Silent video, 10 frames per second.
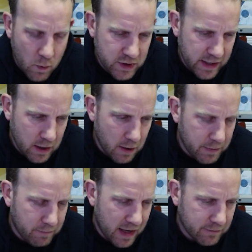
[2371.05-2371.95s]
we set up a
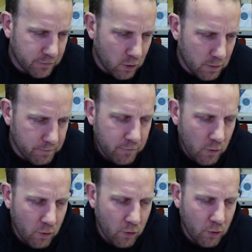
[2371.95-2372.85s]
platform
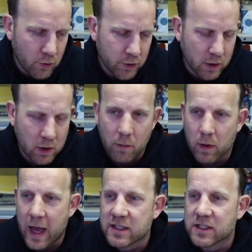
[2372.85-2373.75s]
for the
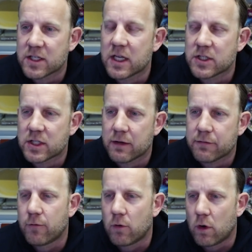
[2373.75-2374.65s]
Global Access Initiative
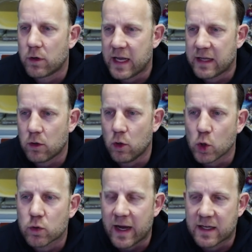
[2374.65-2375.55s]
for that
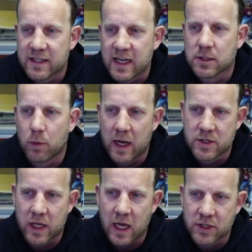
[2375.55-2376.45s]
ultra accessible
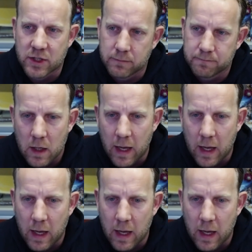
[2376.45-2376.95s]
education,